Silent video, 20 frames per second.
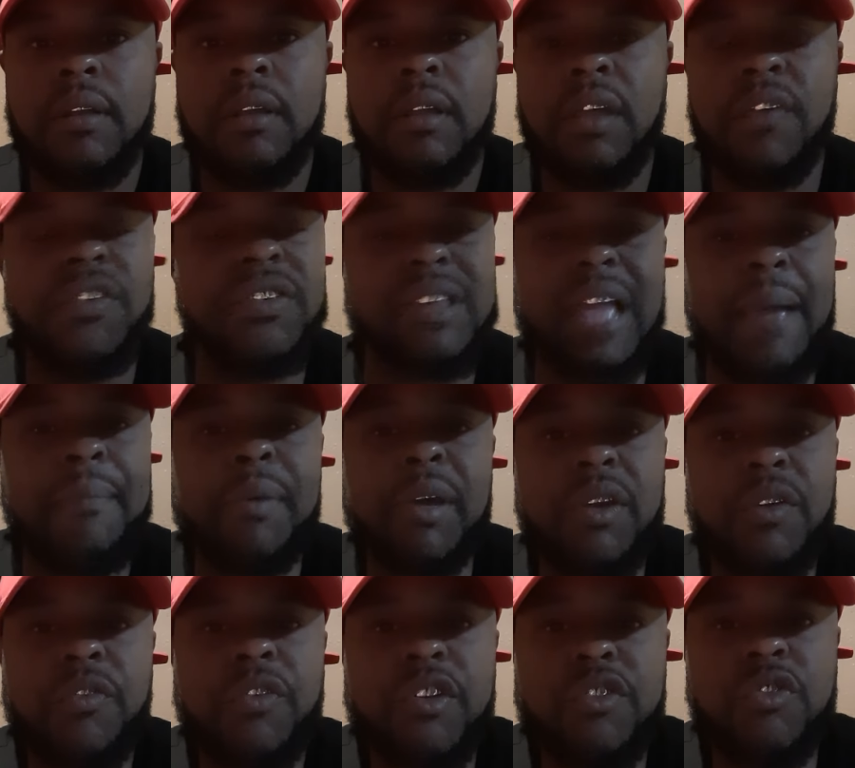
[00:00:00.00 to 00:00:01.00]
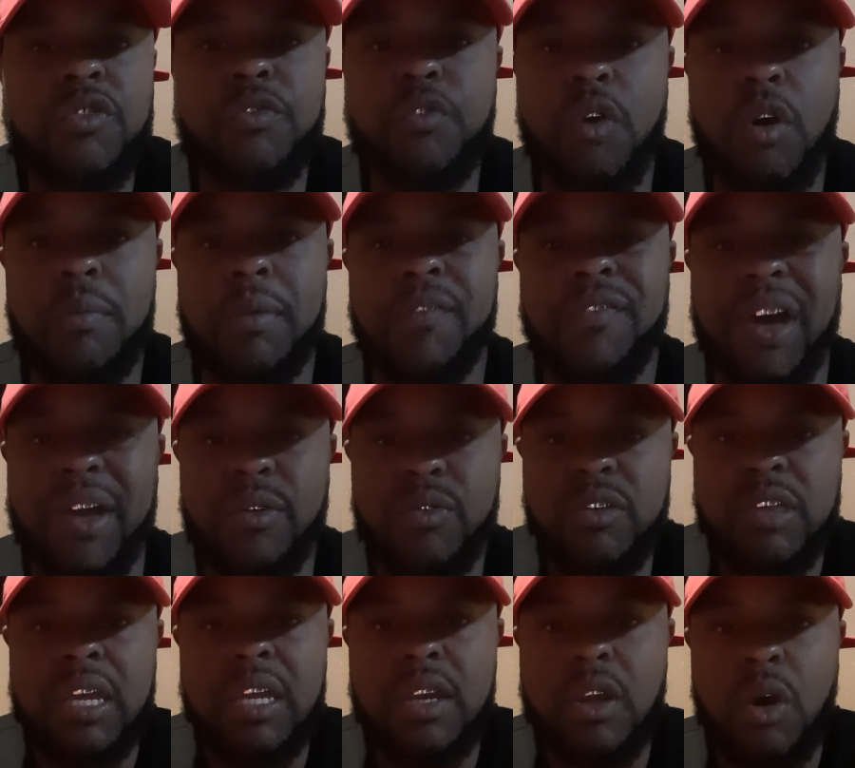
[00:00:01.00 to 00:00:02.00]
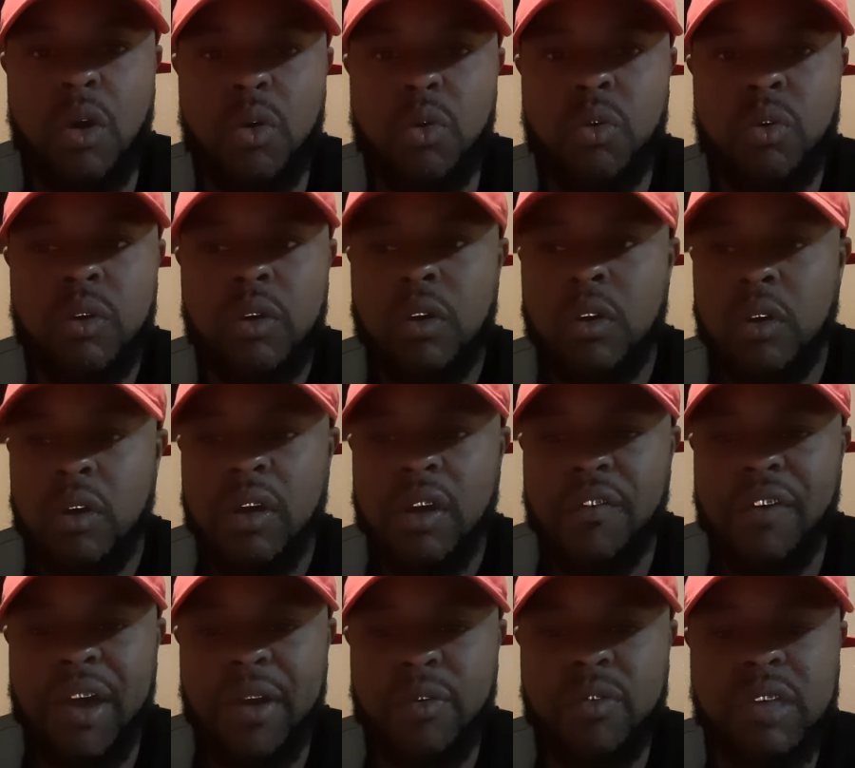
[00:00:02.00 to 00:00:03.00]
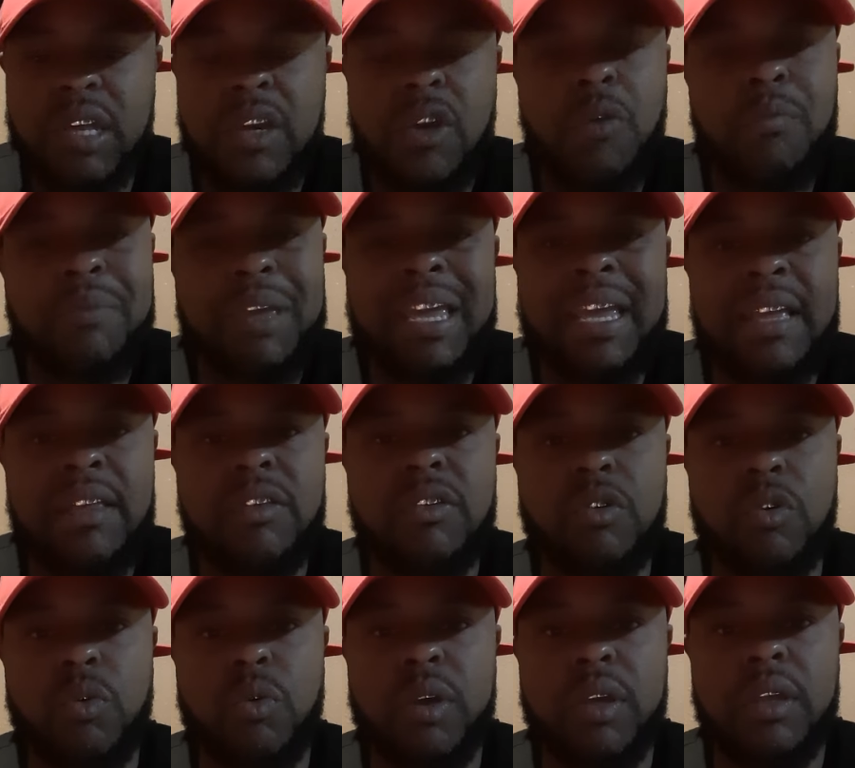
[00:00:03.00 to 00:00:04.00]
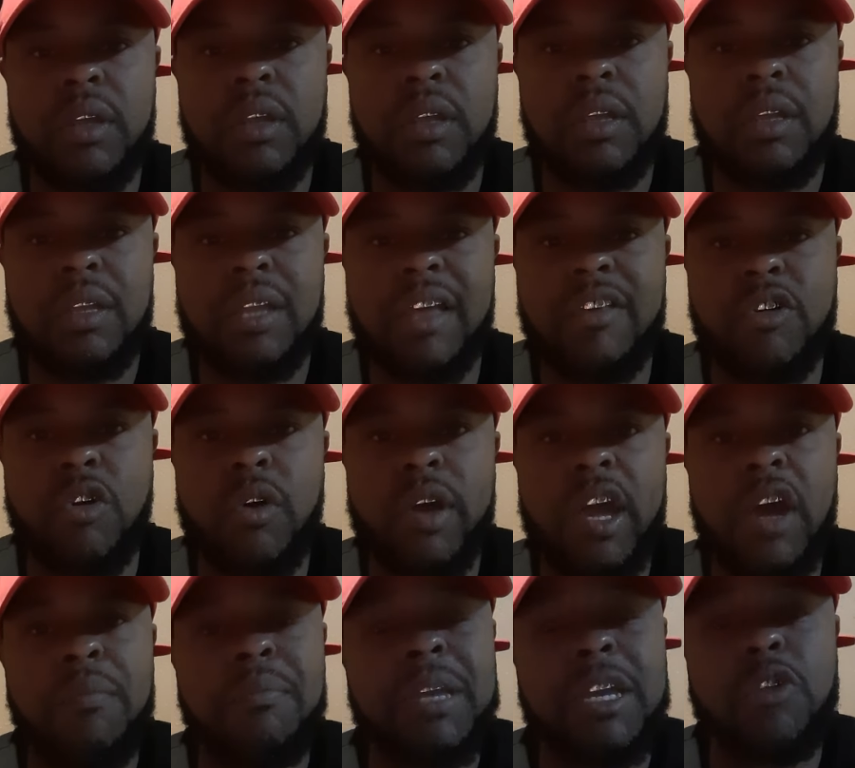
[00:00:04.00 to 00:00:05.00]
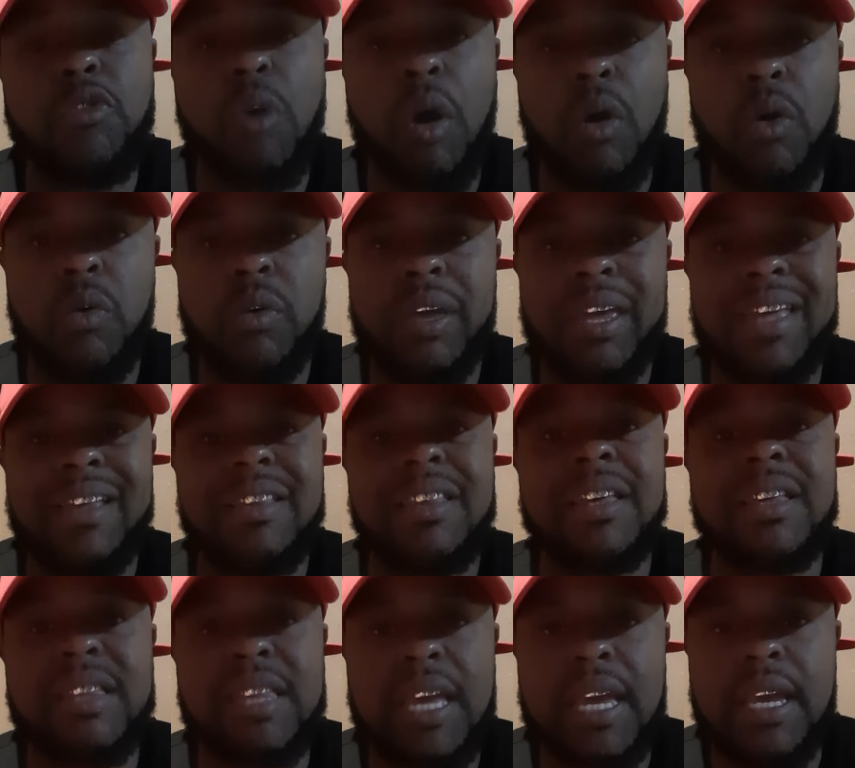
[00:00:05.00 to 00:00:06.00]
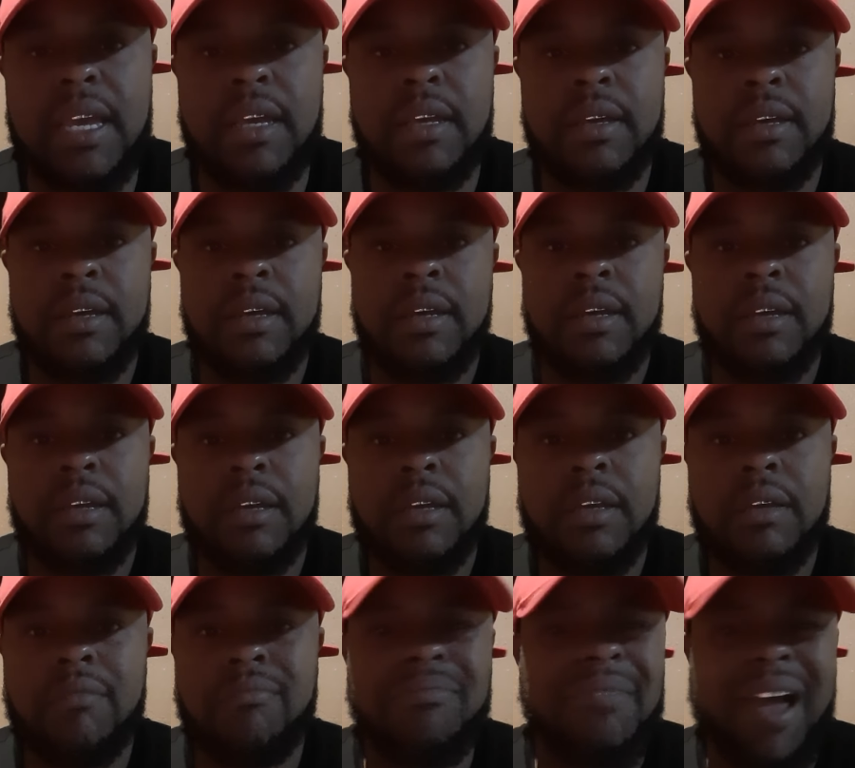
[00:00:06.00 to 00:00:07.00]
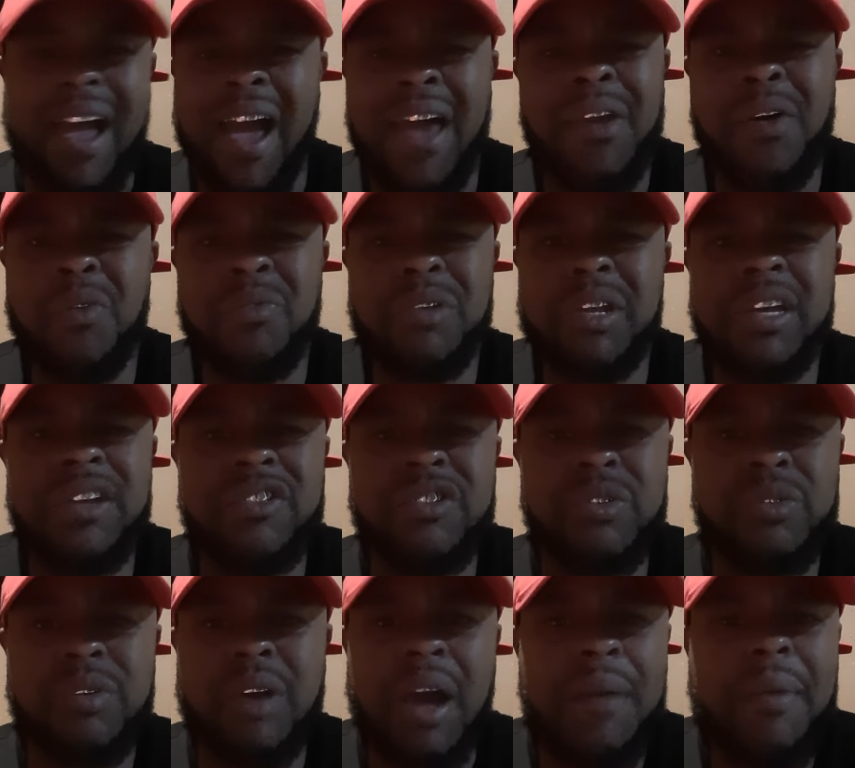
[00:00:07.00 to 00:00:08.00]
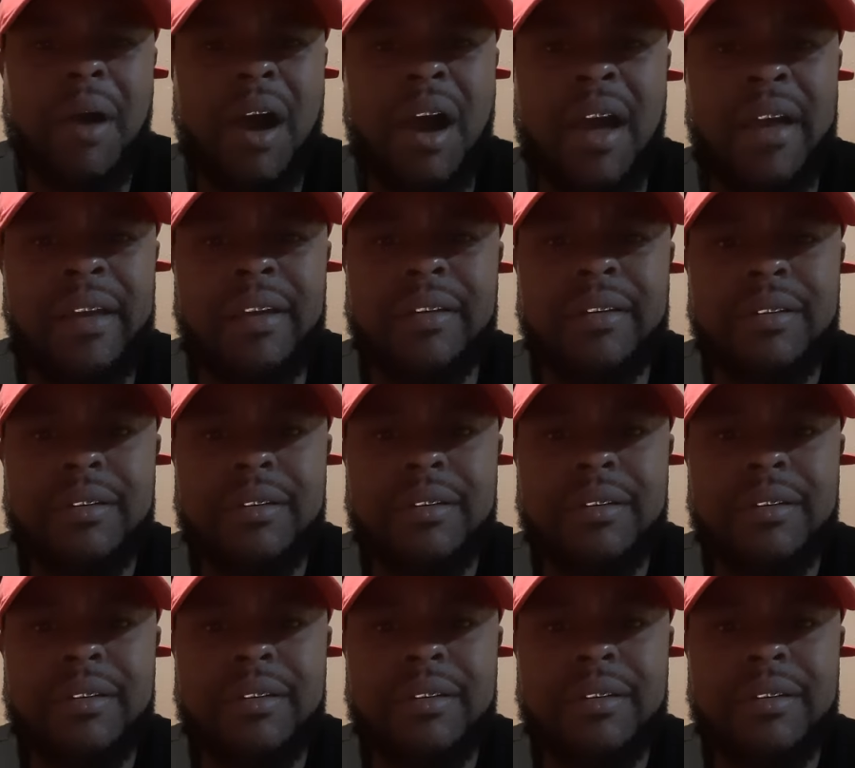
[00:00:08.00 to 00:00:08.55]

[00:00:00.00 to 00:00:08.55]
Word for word: If it's not beneficial for me, if I don't see no if I don't see no means to it that's gonna help me grow and succeed, I don't need you. I'm all right.